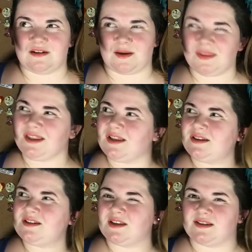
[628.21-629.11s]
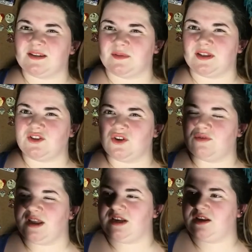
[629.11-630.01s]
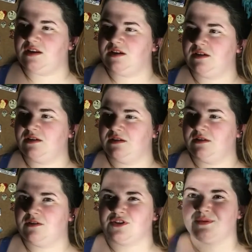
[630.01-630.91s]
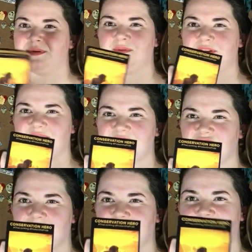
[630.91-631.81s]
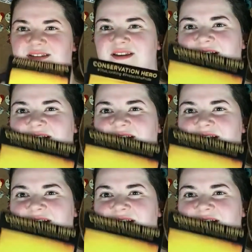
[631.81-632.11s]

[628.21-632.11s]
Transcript: I think they did sell something that donated, so maybe guests got these.